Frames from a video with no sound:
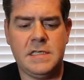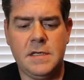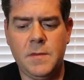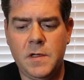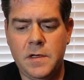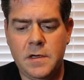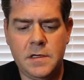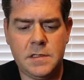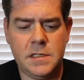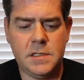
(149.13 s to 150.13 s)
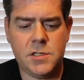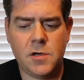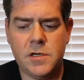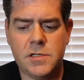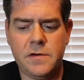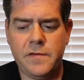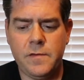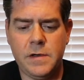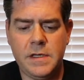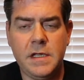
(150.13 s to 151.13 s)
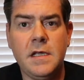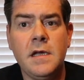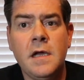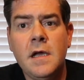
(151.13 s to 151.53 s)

similar to the charger for the